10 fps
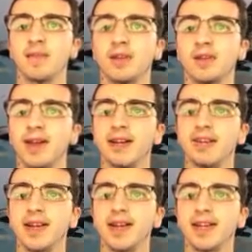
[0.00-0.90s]
between your
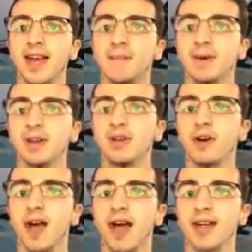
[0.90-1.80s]
knees, and put
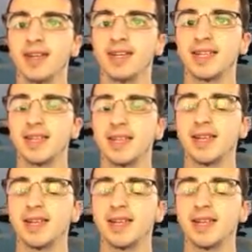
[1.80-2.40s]
your hands